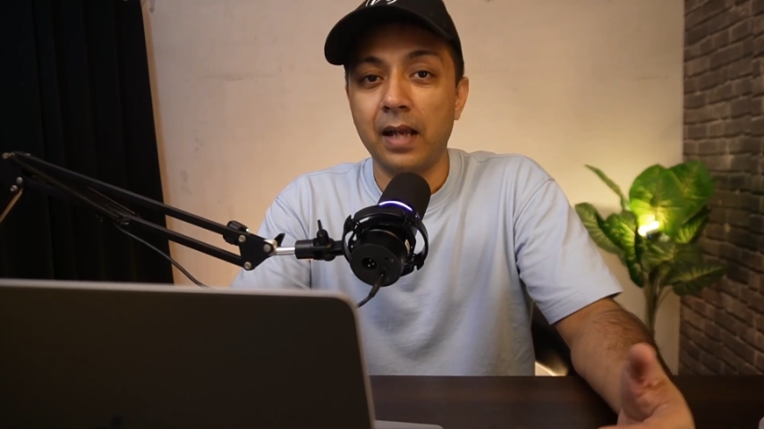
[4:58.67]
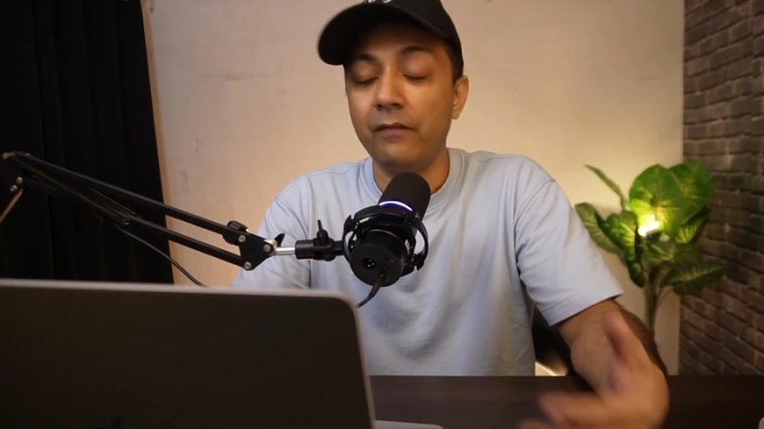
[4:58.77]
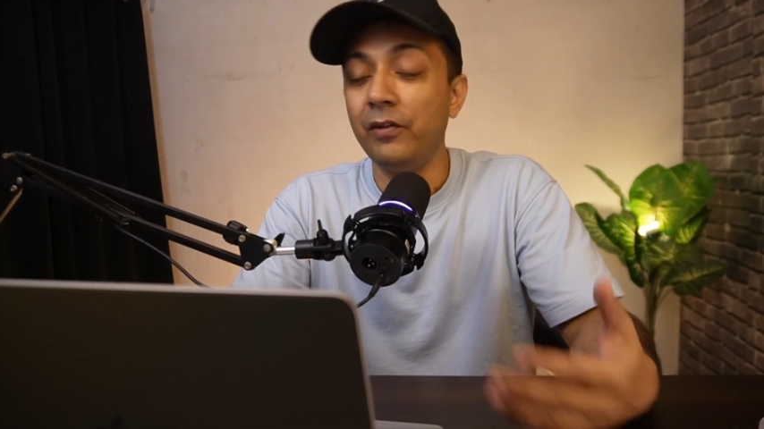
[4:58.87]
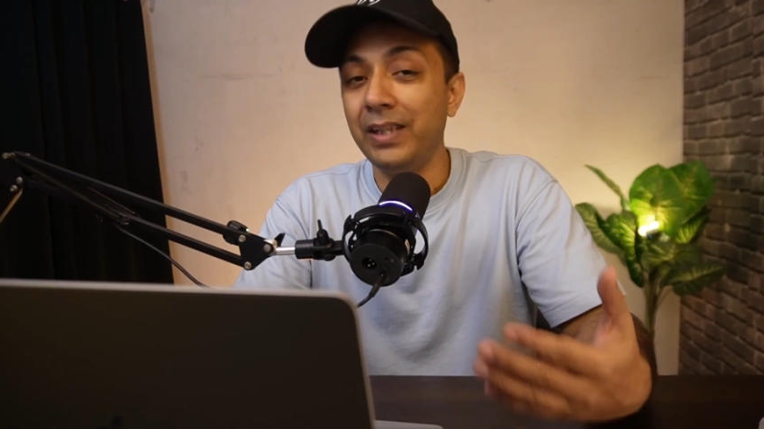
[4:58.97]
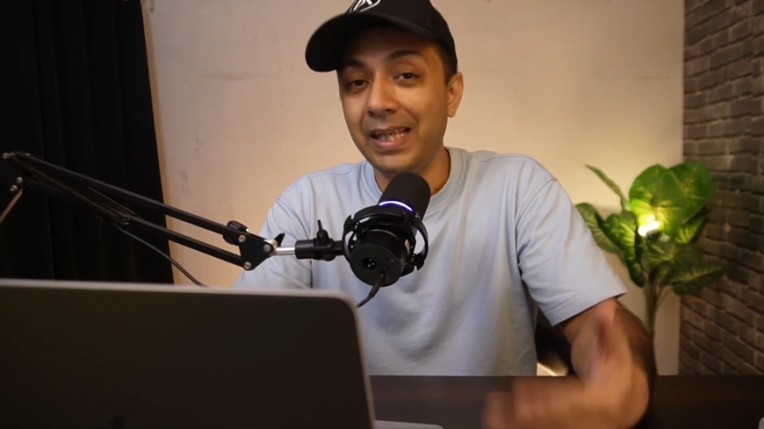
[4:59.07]
I
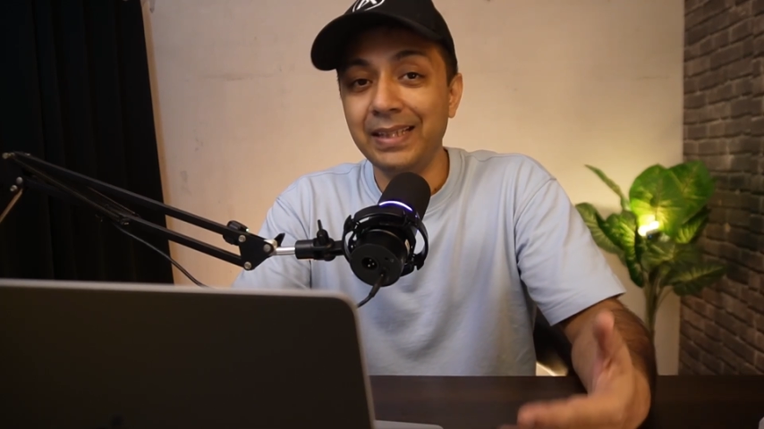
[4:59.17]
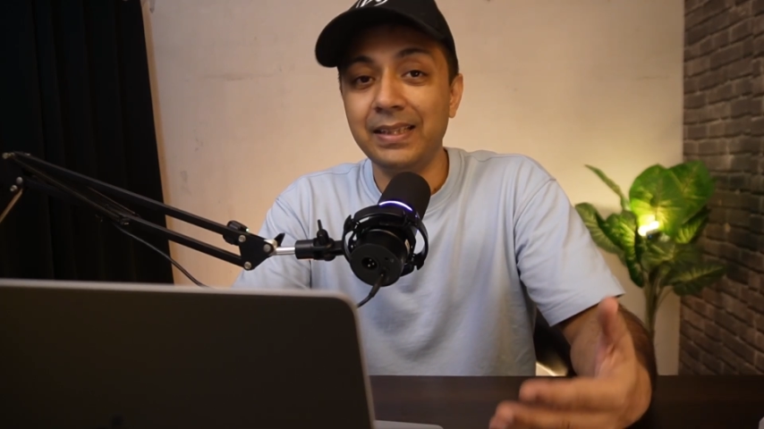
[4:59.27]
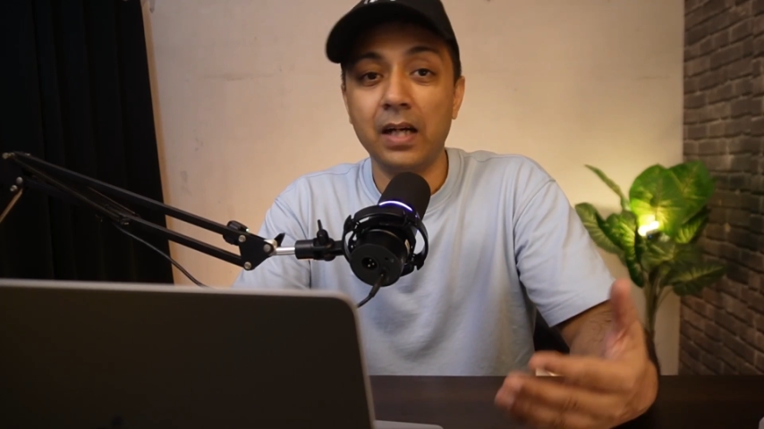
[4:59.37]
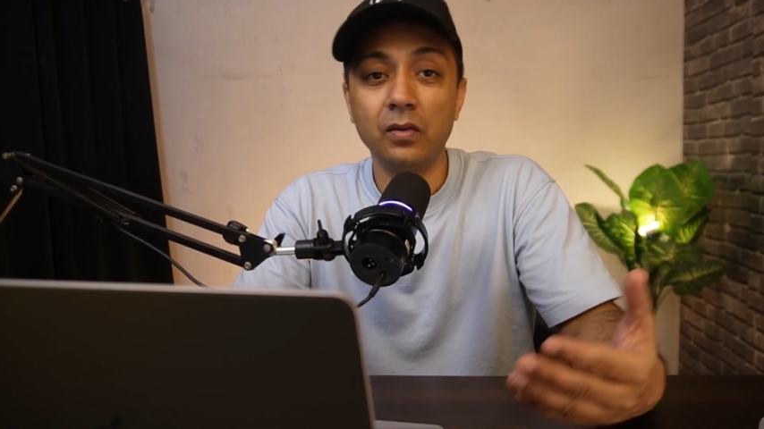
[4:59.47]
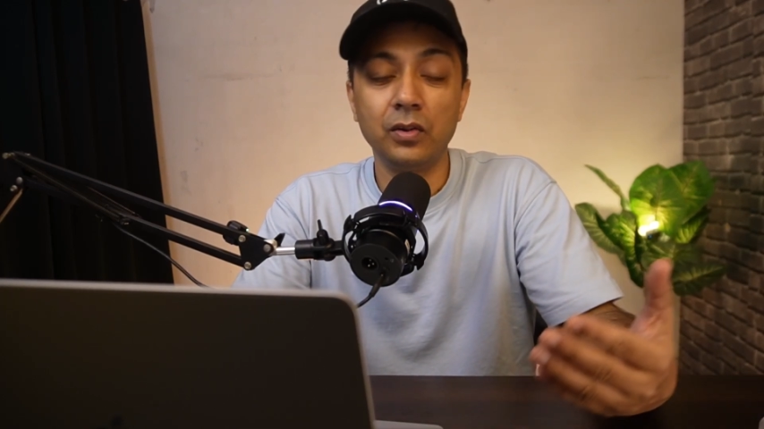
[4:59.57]
will link
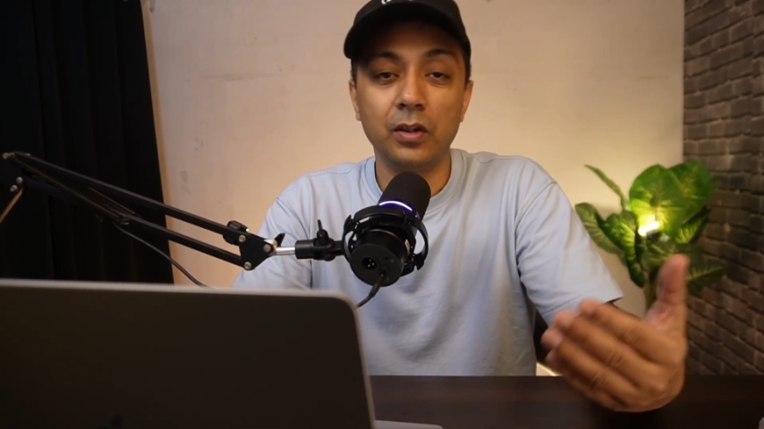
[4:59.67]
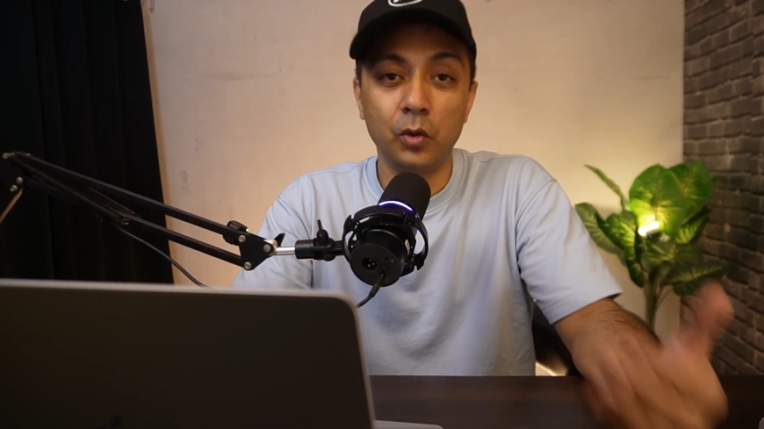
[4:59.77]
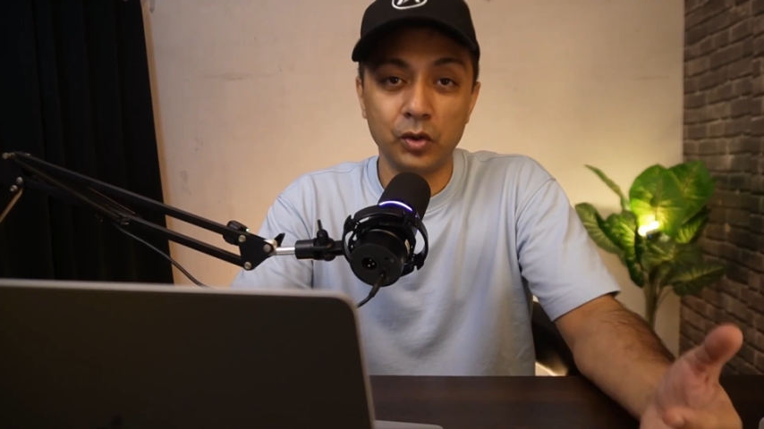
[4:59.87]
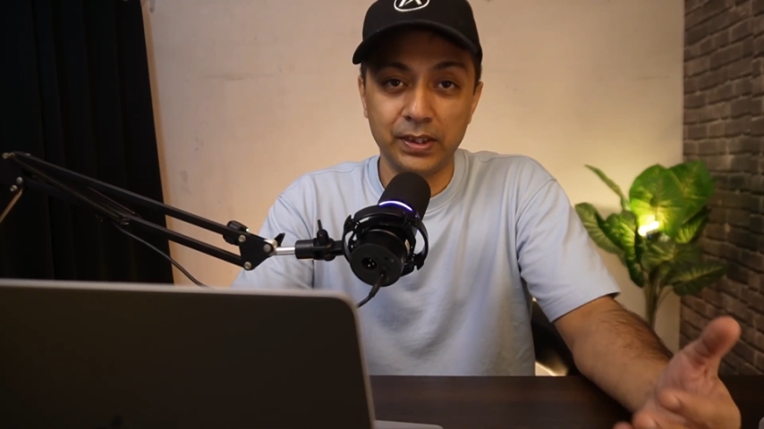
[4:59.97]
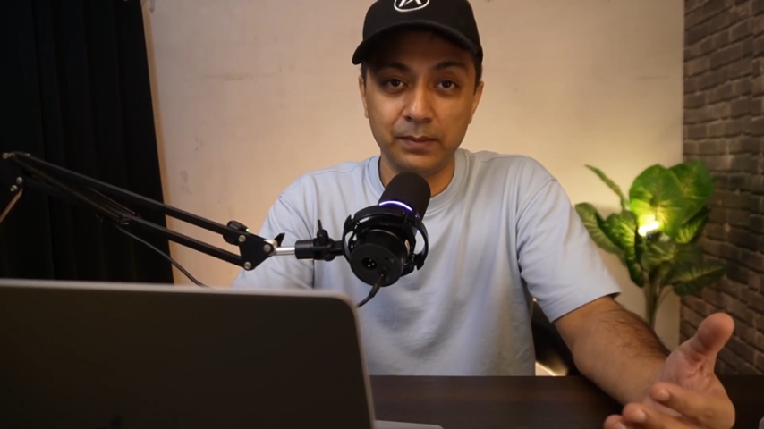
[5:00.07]
down the
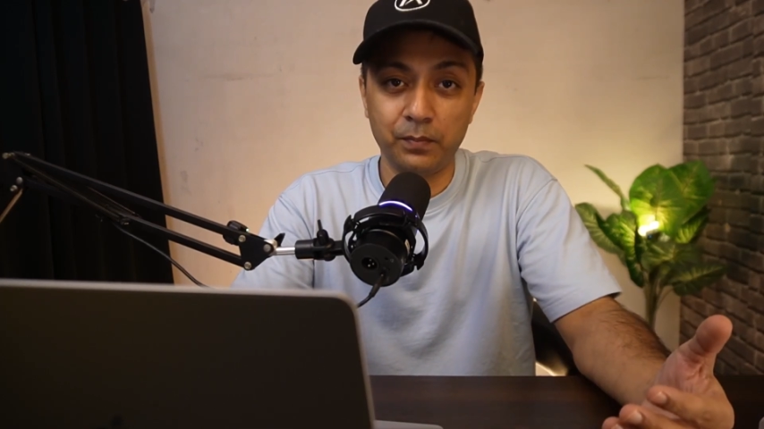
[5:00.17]
hosting